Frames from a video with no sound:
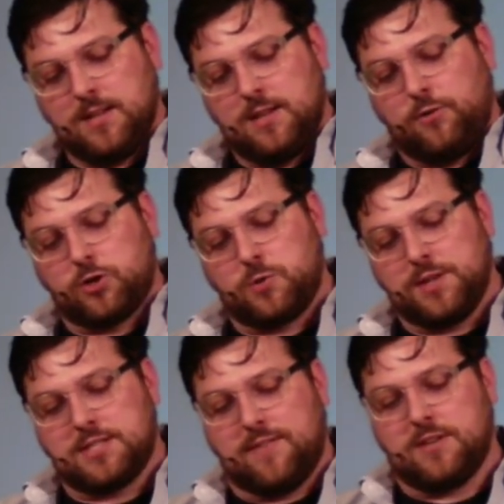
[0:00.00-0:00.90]
Verse
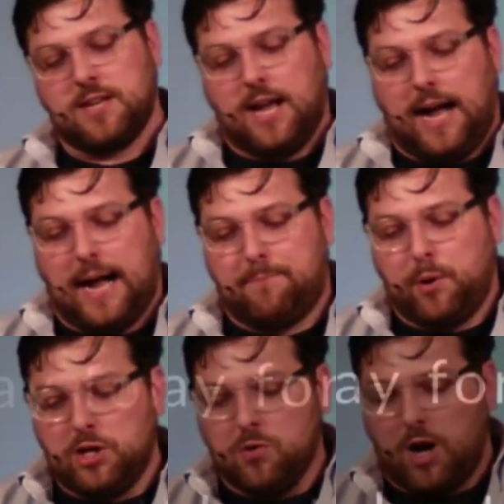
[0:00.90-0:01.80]
27 I put
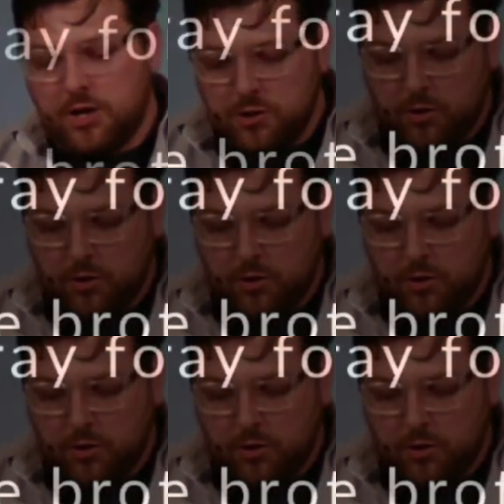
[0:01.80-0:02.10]
you under